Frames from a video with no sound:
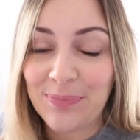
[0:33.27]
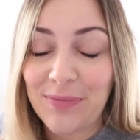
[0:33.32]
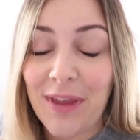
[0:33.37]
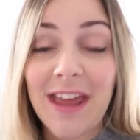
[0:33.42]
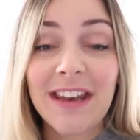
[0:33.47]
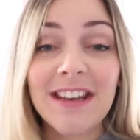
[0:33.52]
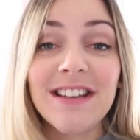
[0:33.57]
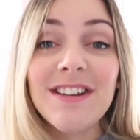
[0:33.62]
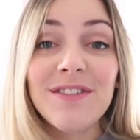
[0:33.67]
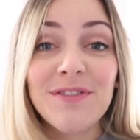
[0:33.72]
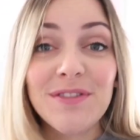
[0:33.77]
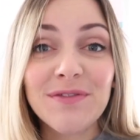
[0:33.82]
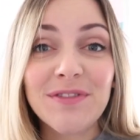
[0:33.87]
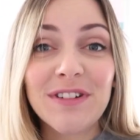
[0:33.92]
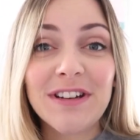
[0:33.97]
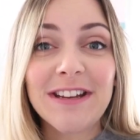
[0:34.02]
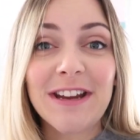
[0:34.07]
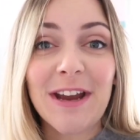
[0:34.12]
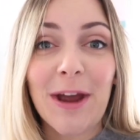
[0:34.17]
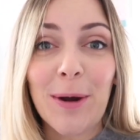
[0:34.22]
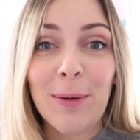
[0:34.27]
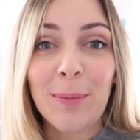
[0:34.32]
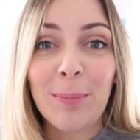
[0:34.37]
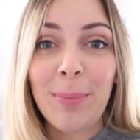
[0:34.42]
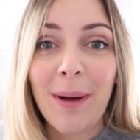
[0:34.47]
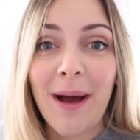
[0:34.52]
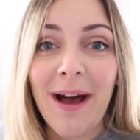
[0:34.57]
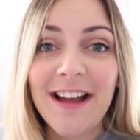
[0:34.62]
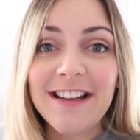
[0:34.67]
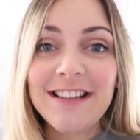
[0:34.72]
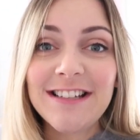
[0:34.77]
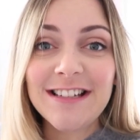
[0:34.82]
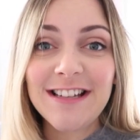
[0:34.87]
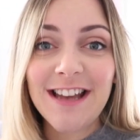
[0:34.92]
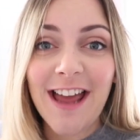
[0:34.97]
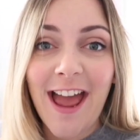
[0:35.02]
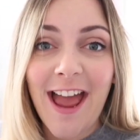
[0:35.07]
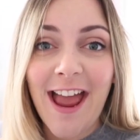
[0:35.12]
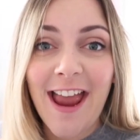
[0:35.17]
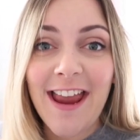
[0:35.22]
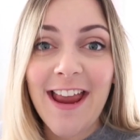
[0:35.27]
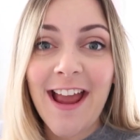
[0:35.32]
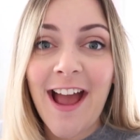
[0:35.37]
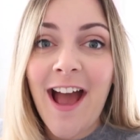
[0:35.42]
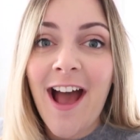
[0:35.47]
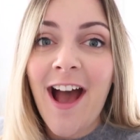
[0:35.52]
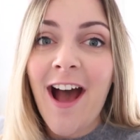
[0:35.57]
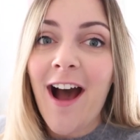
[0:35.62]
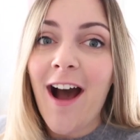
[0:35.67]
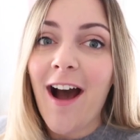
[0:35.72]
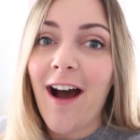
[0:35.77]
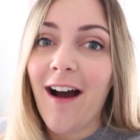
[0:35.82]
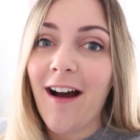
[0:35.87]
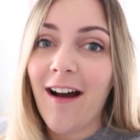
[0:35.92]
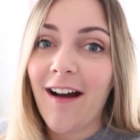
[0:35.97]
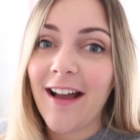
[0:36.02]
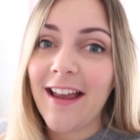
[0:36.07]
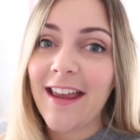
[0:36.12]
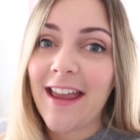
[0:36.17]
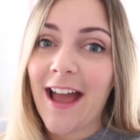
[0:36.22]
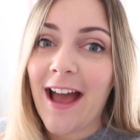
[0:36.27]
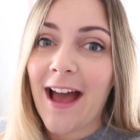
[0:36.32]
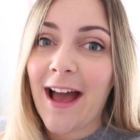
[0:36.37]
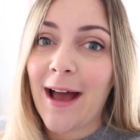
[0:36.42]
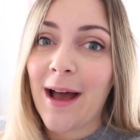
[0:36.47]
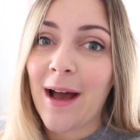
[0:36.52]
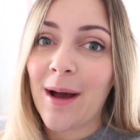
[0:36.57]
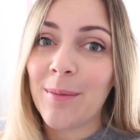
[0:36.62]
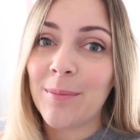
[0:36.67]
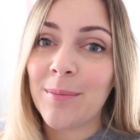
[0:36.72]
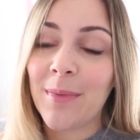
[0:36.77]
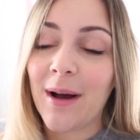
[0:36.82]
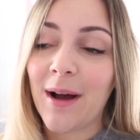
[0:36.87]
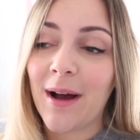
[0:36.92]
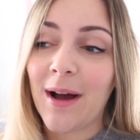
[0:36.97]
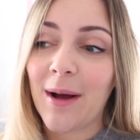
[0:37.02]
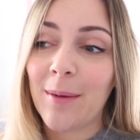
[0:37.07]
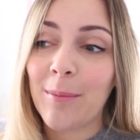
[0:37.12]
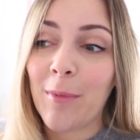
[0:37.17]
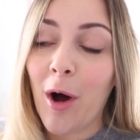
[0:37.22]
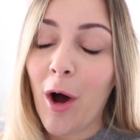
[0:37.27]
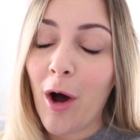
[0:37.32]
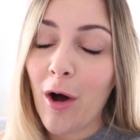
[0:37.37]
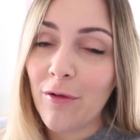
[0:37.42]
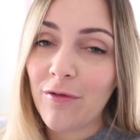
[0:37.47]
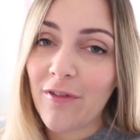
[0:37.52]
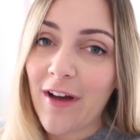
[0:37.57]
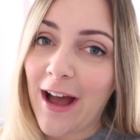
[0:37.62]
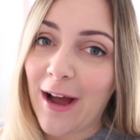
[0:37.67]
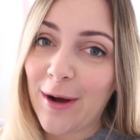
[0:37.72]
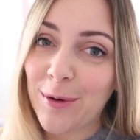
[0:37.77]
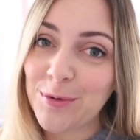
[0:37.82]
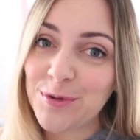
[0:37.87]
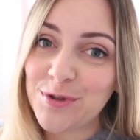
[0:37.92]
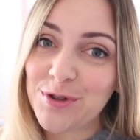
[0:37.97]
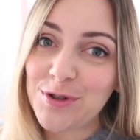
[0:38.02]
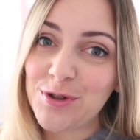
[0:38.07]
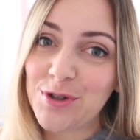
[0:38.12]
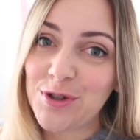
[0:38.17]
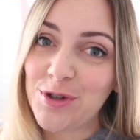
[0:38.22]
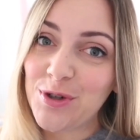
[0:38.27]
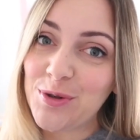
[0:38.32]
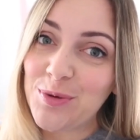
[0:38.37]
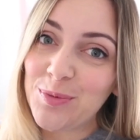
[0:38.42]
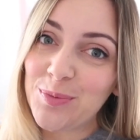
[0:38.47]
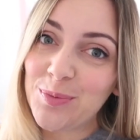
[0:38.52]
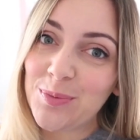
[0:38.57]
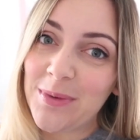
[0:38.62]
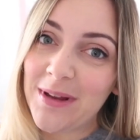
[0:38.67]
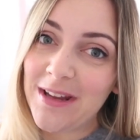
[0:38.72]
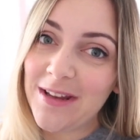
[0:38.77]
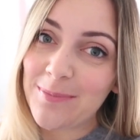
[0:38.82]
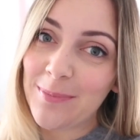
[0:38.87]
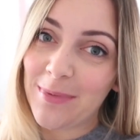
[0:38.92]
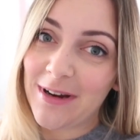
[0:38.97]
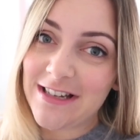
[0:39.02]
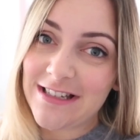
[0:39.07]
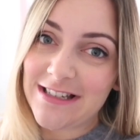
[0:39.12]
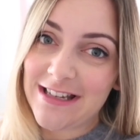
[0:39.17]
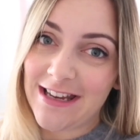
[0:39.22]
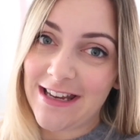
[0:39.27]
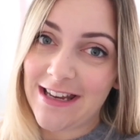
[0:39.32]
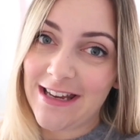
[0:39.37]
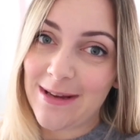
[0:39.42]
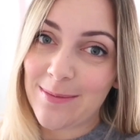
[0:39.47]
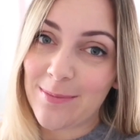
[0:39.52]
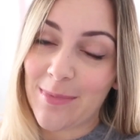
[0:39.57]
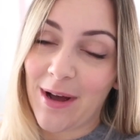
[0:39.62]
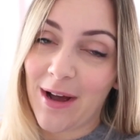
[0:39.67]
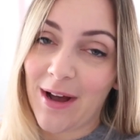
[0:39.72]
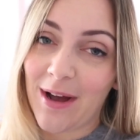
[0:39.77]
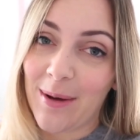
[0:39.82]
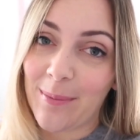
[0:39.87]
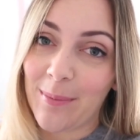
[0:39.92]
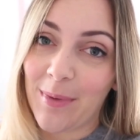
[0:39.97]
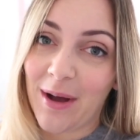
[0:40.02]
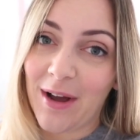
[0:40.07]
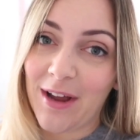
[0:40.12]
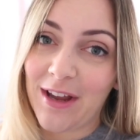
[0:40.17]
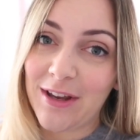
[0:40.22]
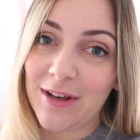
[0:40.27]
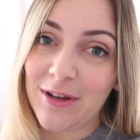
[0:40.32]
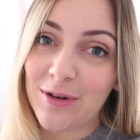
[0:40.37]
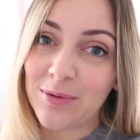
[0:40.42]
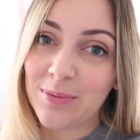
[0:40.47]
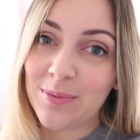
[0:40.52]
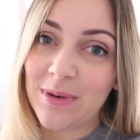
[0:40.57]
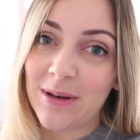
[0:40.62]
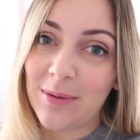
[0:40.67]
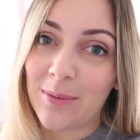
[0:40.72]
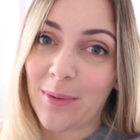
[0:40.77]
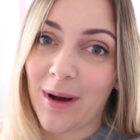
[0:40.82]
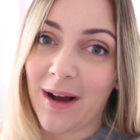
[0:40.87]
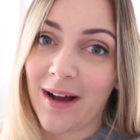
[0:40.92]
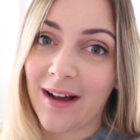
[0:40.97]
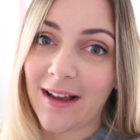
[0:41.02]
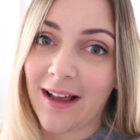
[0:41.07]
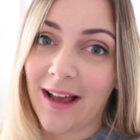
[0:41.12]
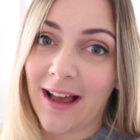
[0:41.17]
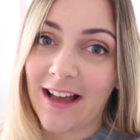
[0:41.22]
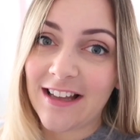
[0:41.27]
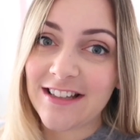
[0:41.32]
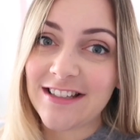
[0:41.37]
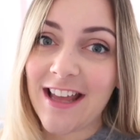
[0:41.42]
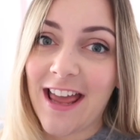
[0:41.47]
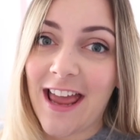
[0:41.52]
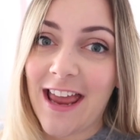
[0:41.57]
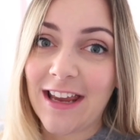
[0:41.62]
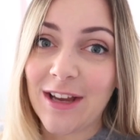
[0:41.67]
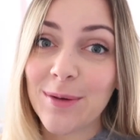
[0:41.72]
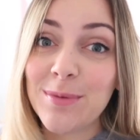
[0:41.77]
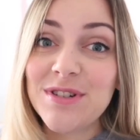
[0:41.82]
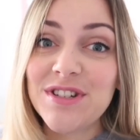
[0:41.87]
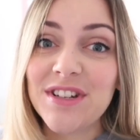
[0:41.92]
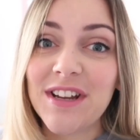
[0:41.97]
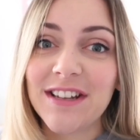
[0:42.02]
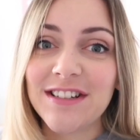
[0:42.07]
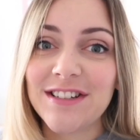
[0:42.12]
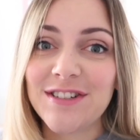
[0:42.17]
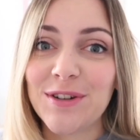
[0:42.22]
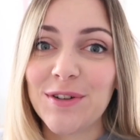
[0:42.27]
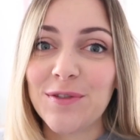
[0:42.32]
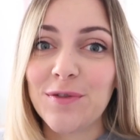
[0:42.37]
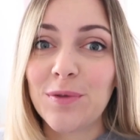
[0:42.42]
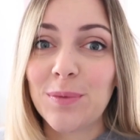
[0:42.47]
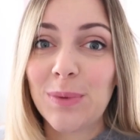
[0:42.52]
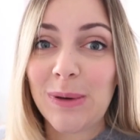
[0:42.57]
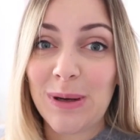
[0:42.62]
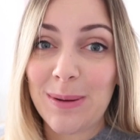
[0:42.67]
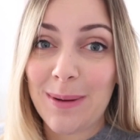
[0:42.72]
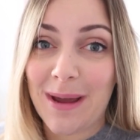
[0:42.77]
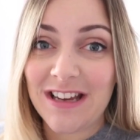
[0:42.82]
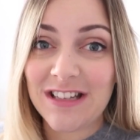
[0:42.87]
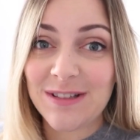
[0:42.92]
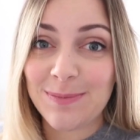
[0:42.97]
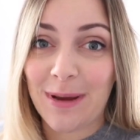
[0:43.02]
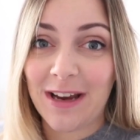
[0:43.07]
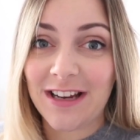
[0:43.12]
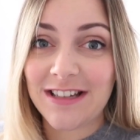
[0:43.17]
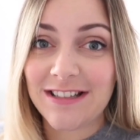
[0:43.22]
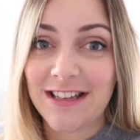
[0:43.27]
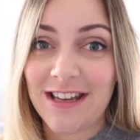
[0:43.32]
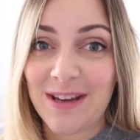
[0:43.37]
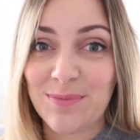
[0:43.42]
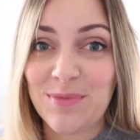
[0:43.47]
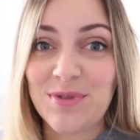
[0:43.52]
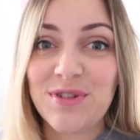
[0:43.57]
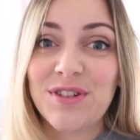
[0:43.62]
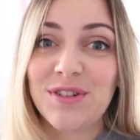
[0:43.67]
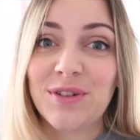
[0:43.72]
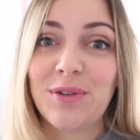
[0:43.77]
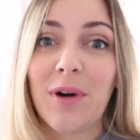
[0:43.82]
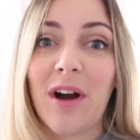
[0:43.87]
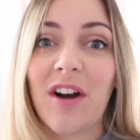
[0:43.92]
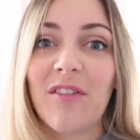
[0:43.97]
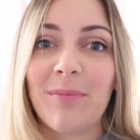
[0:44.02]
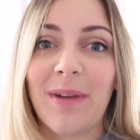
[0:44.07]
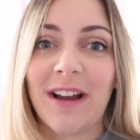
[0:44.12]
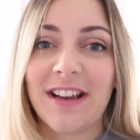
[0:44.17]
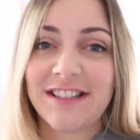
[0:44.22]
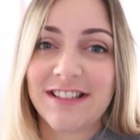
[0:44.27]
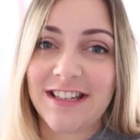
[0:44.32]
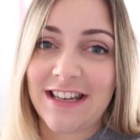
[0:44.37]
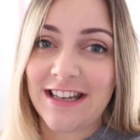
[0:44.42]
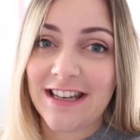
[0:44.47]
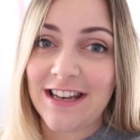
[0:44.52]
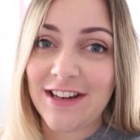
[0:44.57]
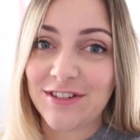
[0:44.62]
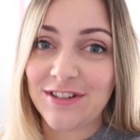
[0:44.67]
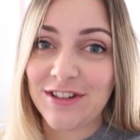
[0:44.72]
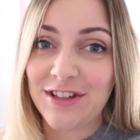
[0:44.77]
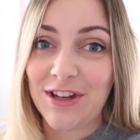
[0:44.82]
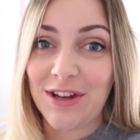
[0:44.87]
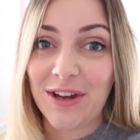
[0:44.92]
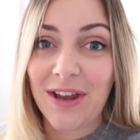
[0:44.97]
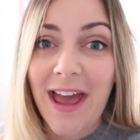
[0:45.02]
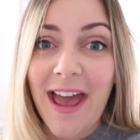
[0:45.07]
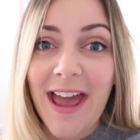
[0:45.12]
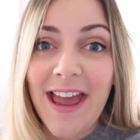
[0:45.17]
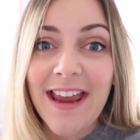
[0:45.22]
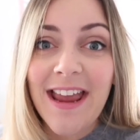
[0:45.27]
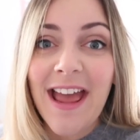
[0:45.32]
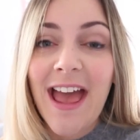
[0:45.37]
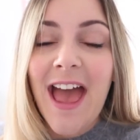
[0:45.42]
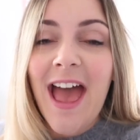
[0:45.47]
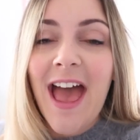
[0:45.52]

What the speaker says: in a different video. But today I am off out to meet my team. I normally work as a commissioning editor for Mollie magazine, which is a craft magazine here in the UK,